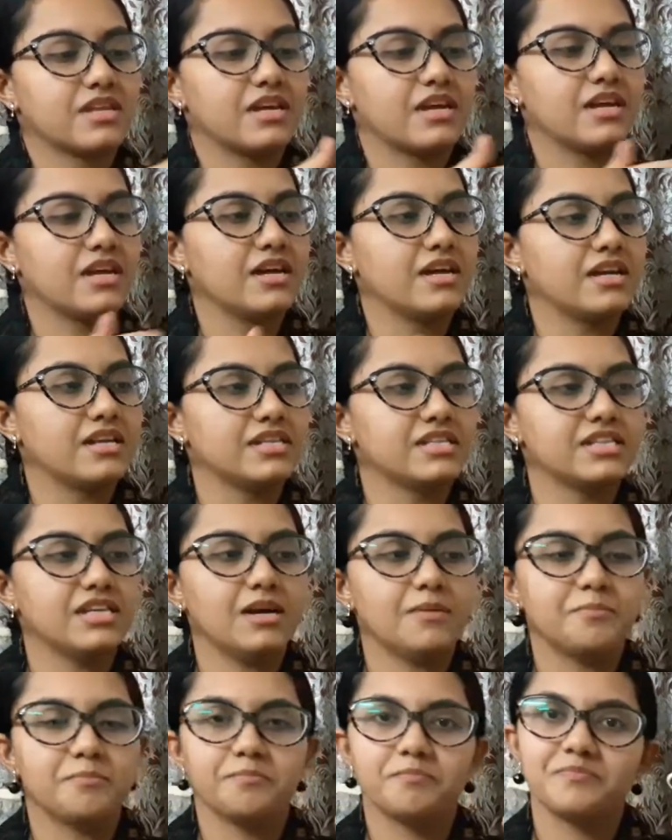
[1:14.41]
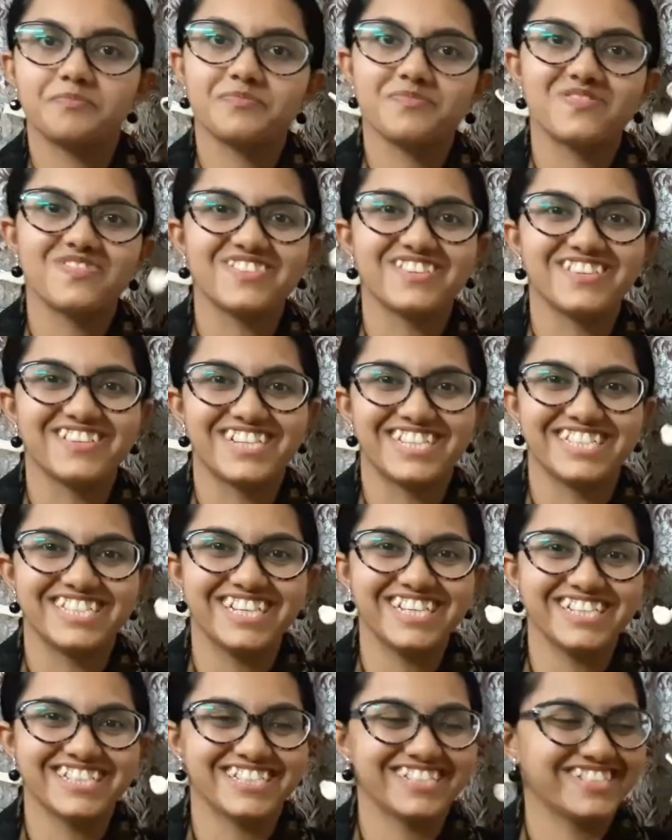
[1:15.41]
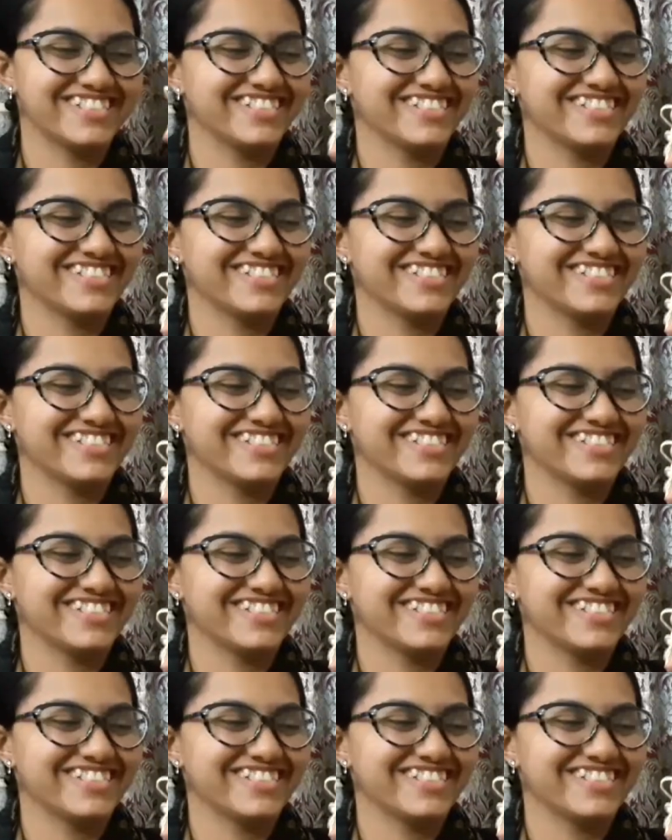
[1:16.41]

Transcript: and yep, you are done.